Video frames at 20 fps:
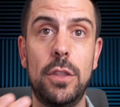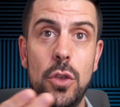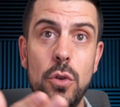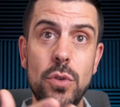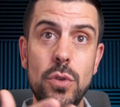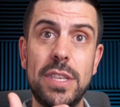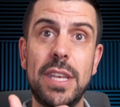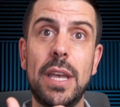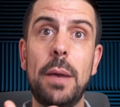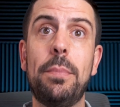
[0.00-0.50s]

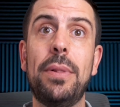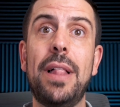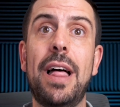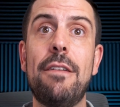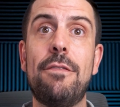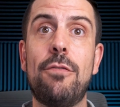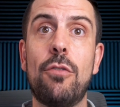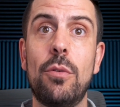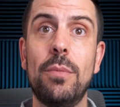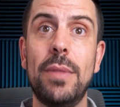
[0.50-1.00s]
using a
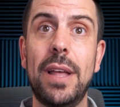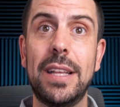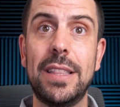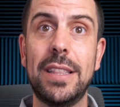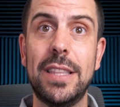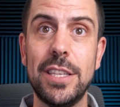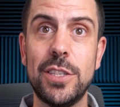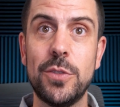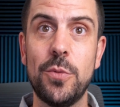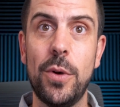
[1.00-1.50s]
platform like
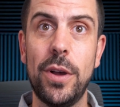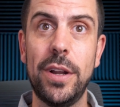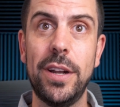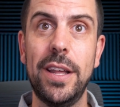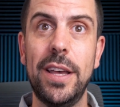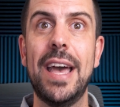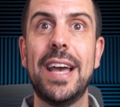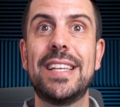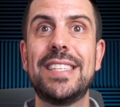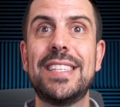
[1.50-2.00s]
this
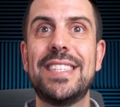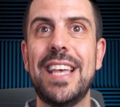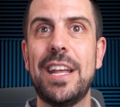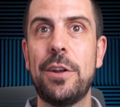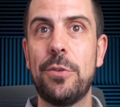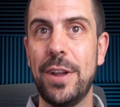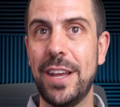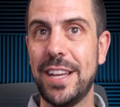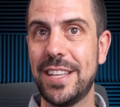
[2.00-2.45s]
one, etc.,